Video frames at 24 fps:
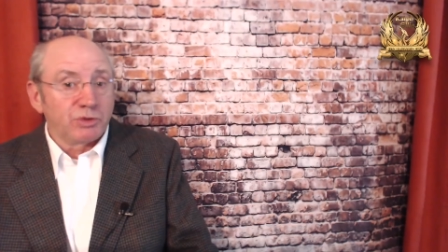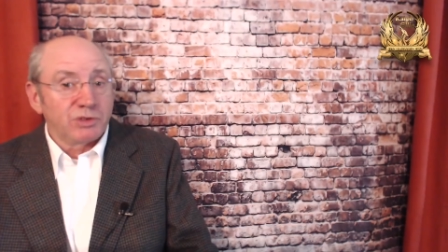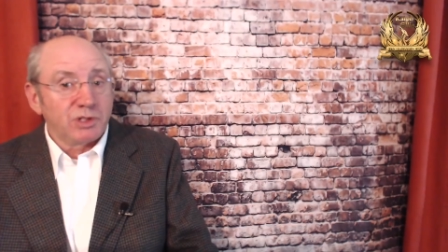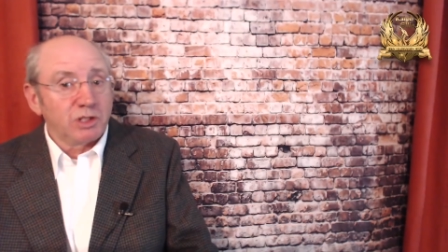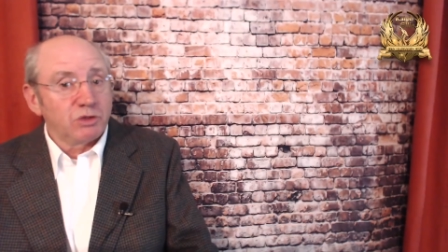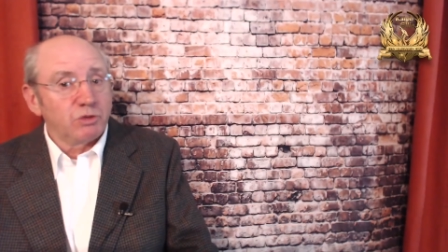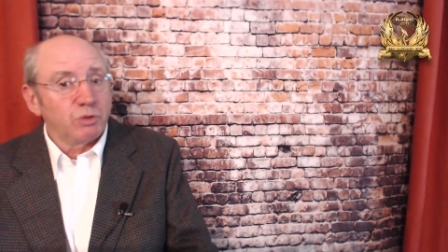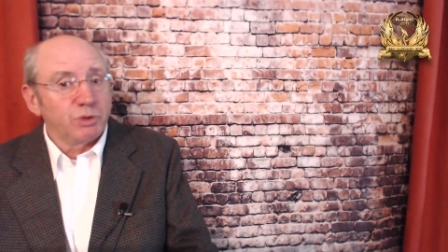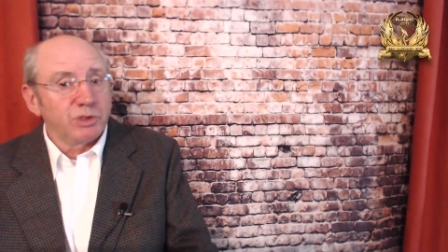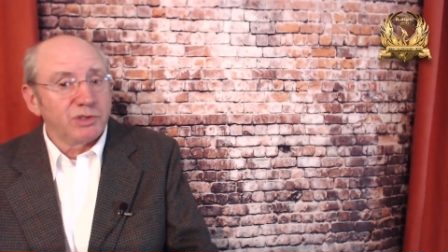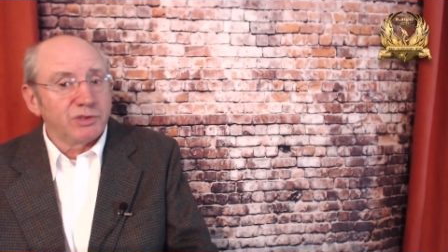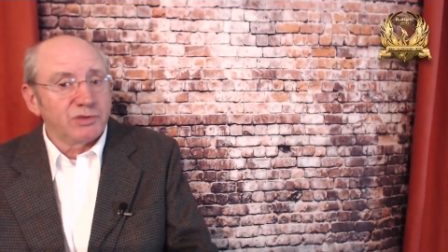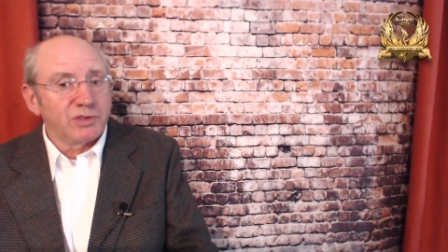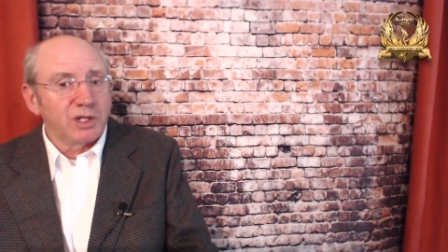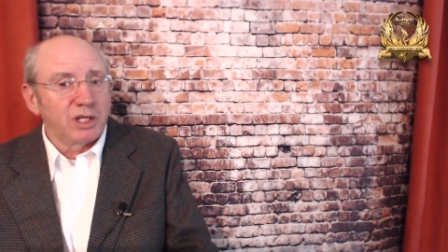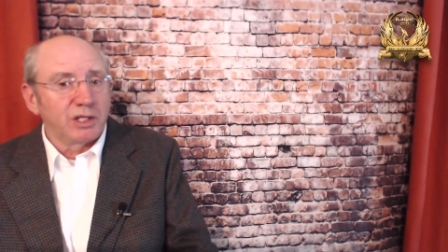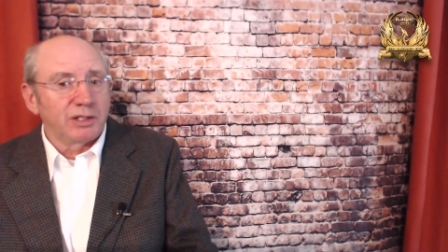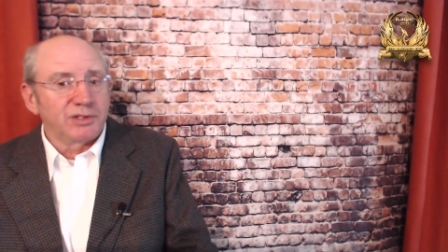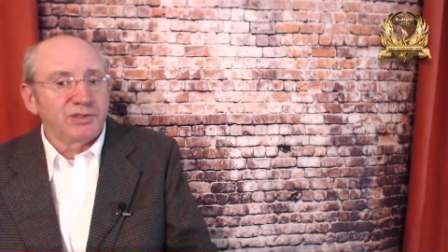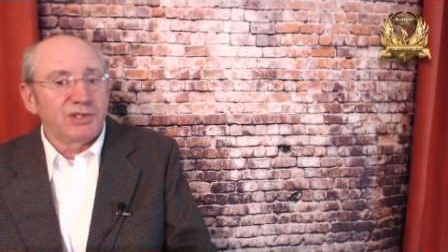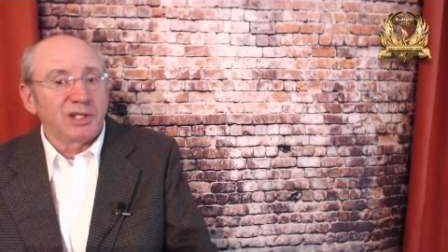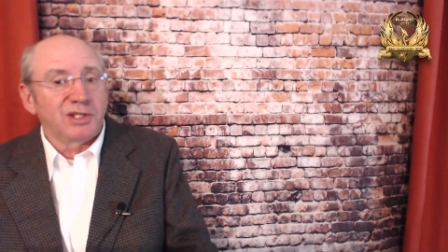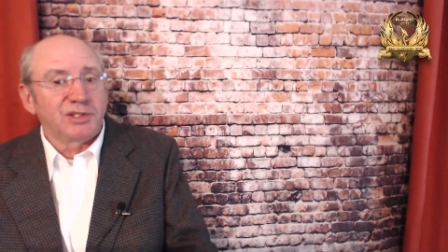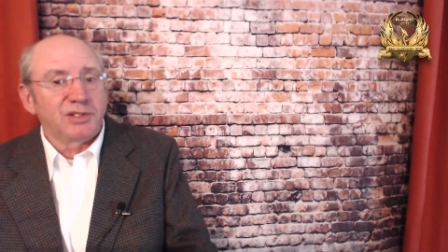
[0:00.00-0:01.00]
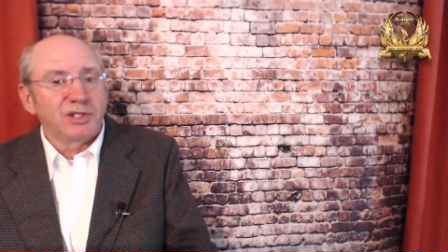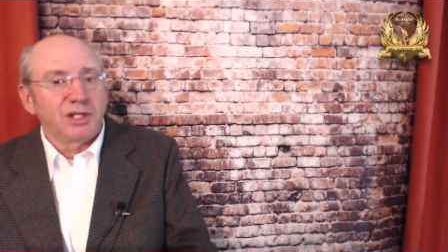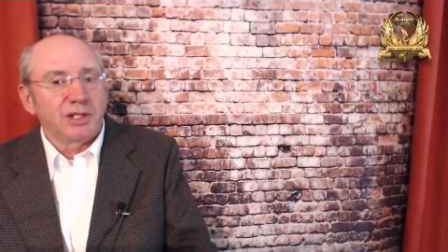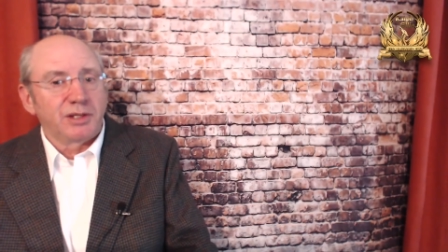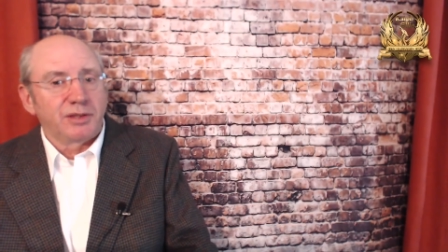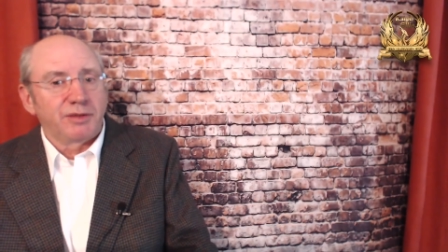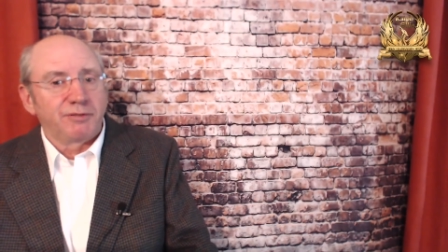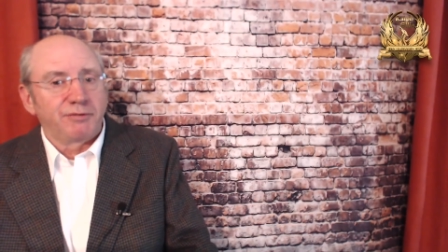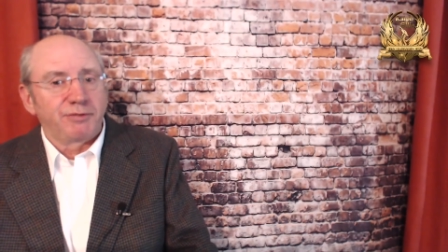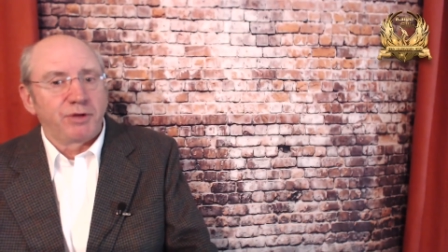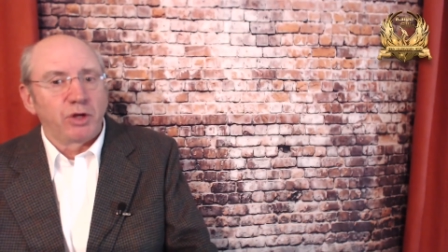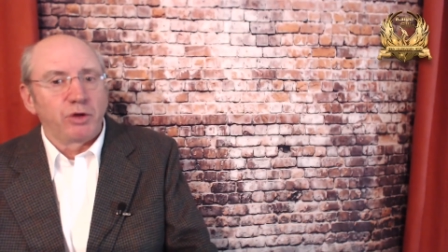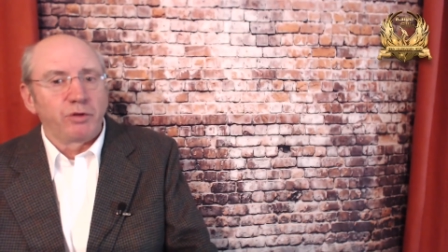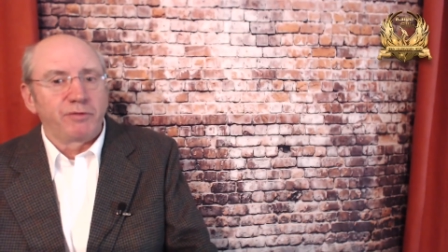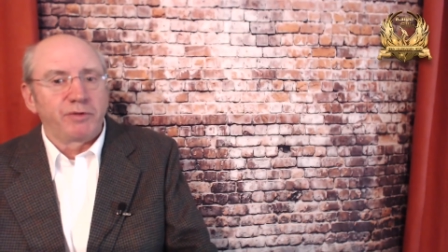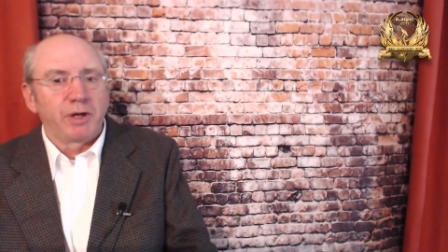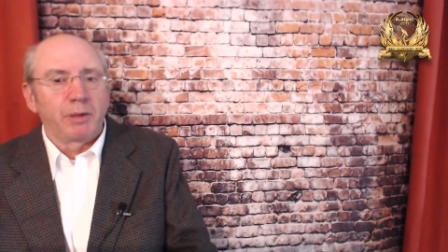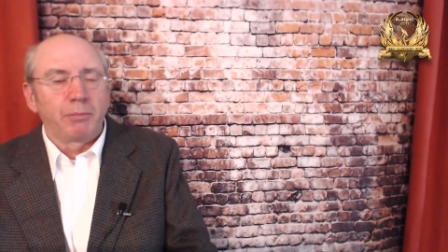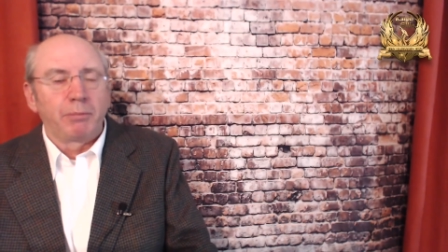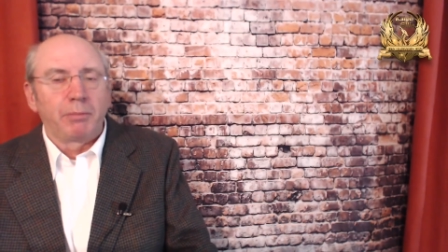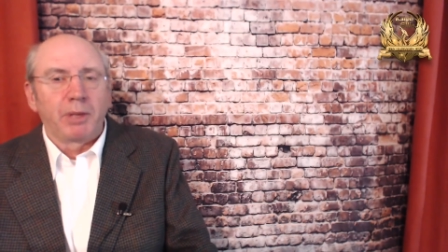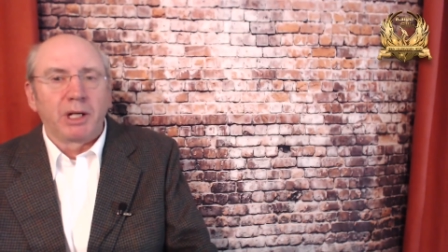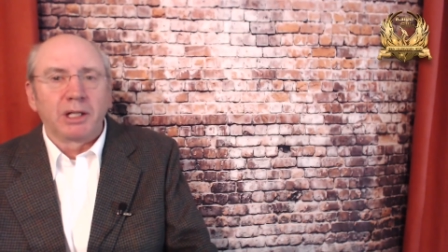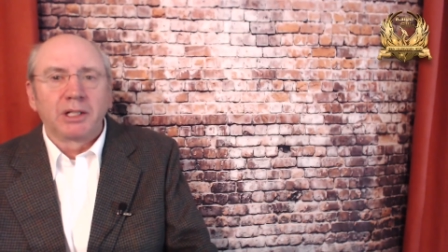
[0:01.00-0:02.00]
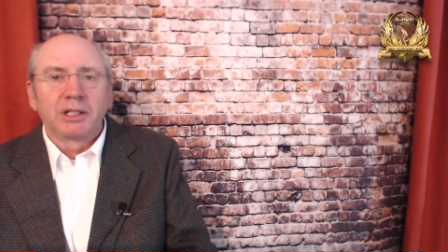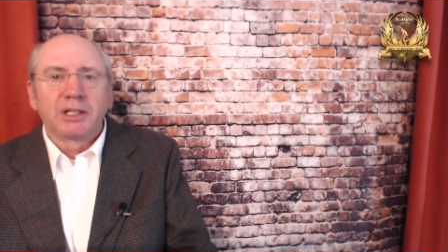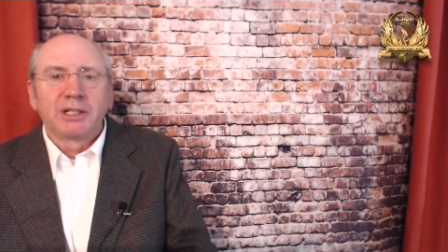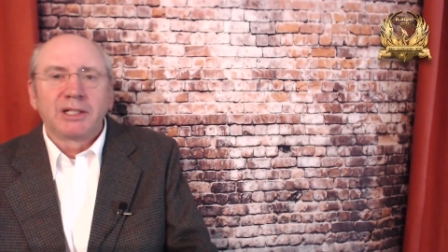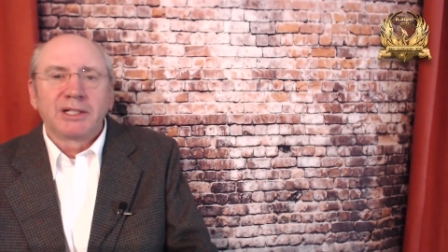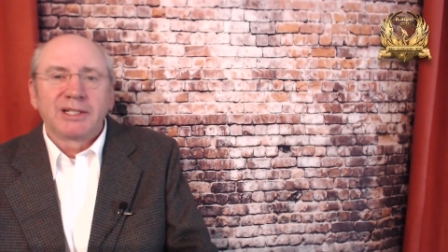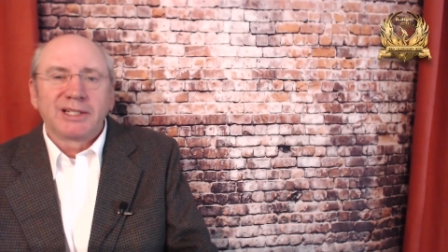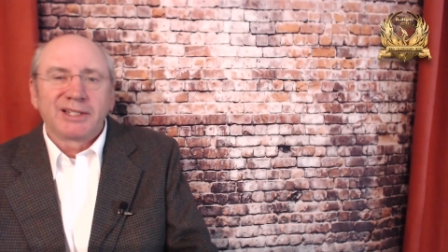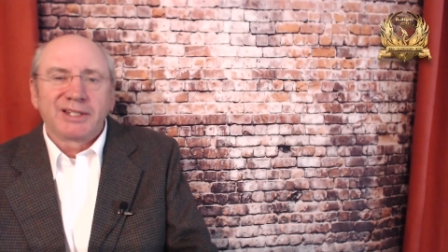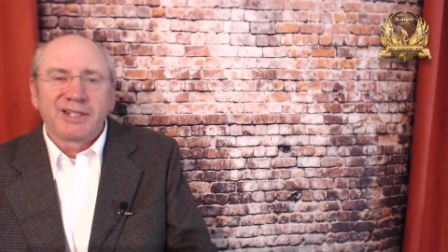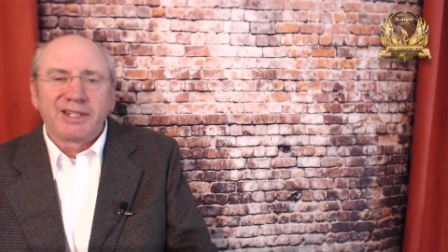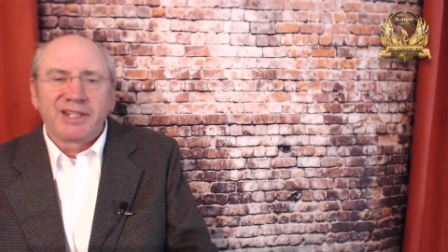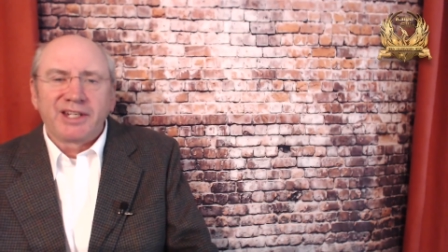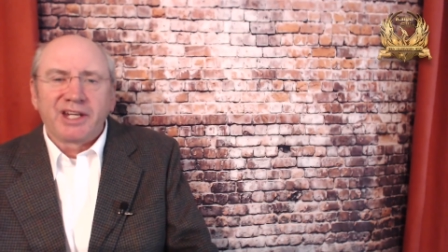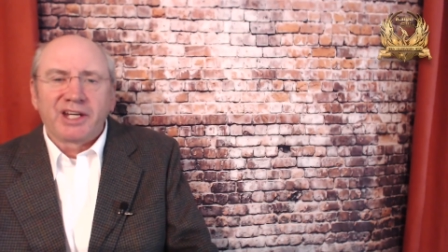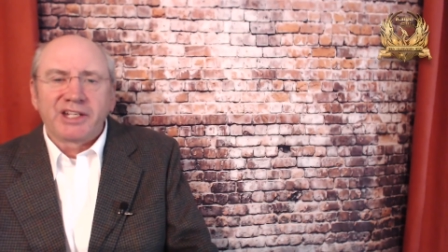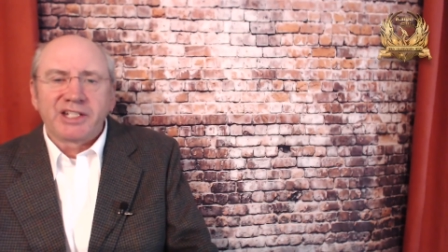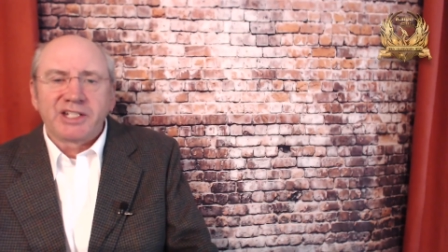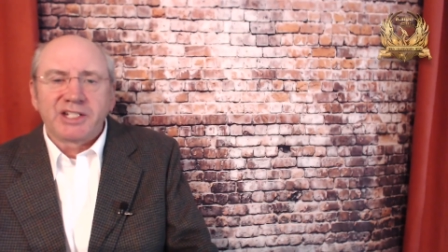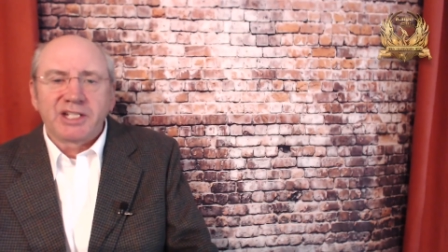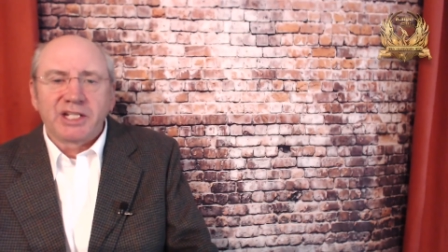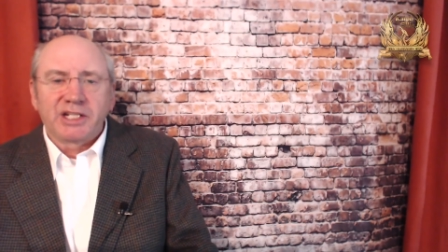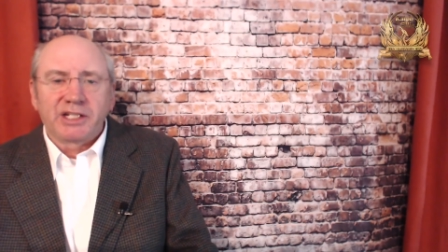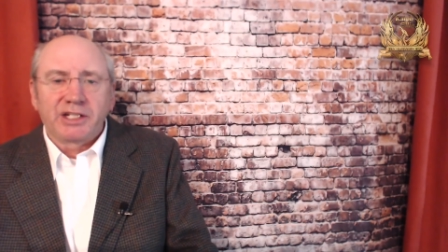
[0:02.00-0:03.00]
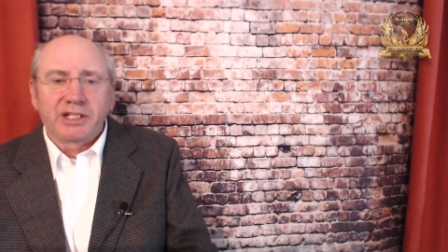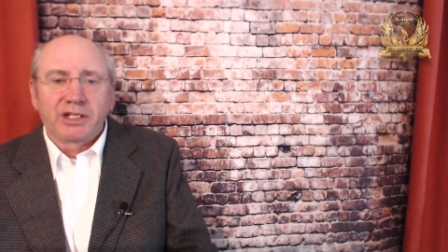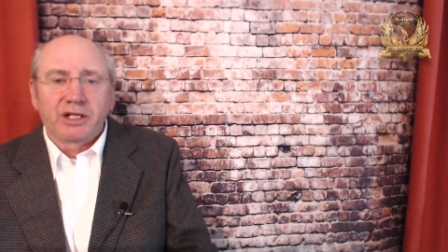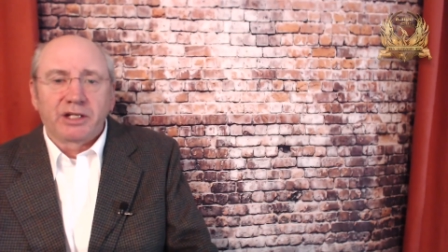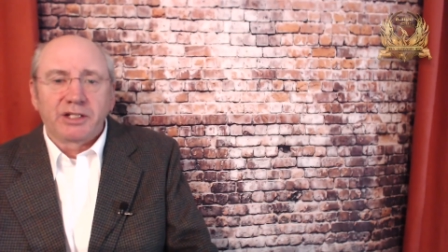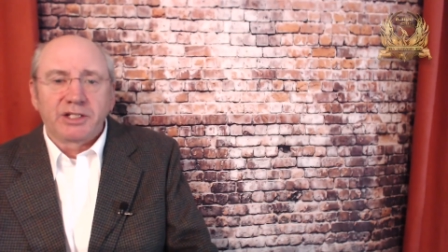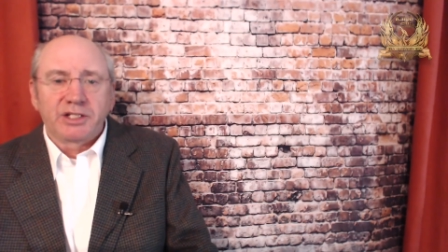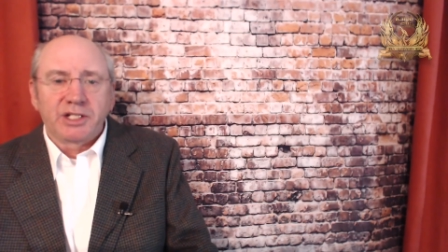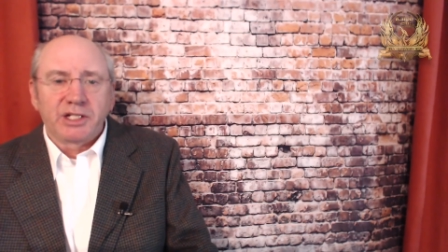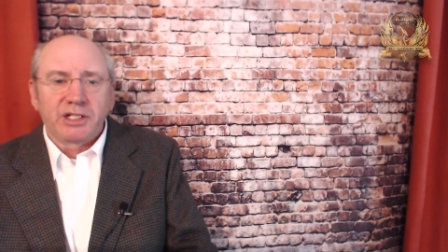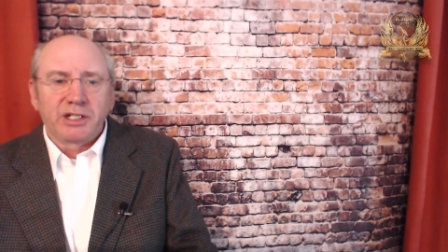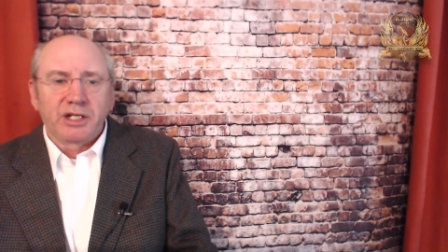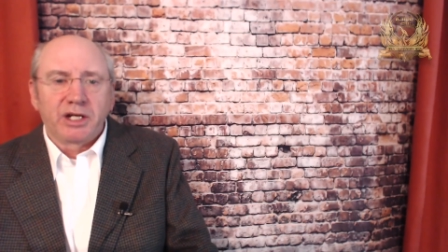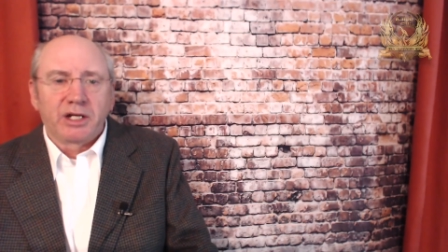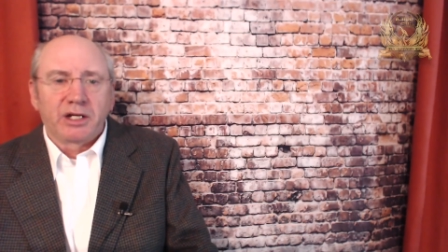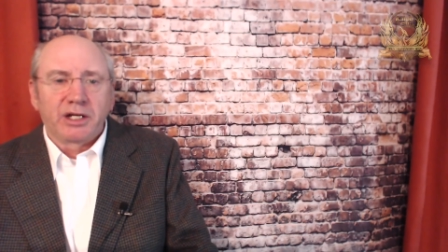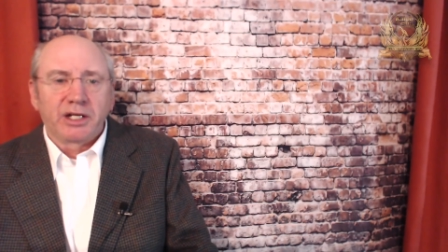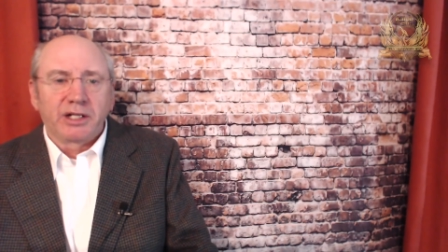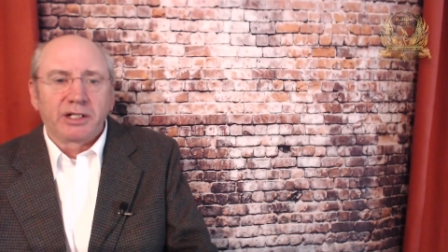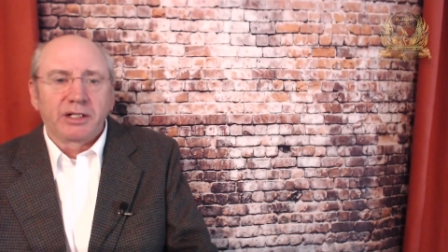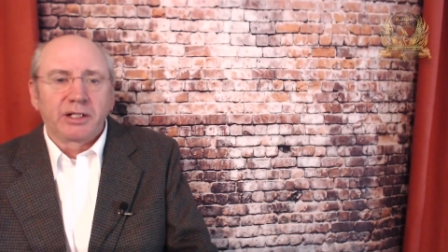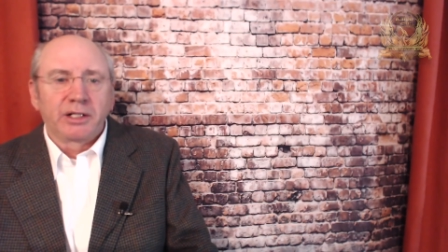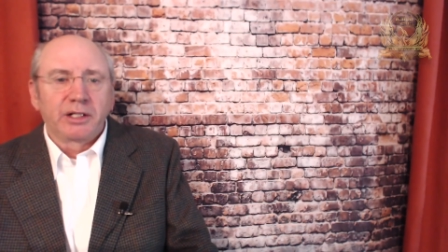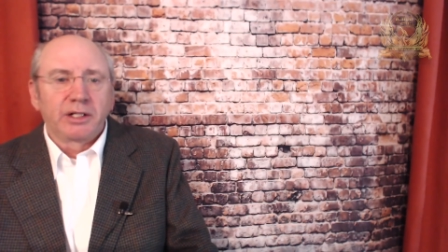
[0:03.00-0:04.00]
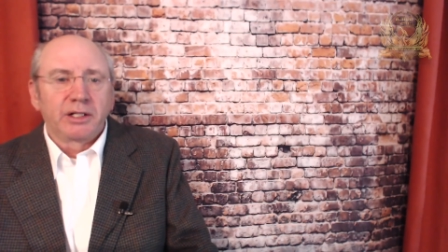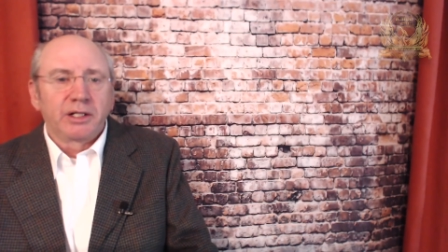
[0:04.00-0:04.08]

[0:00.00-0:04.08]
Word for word: This was uh, 16th of November 1999,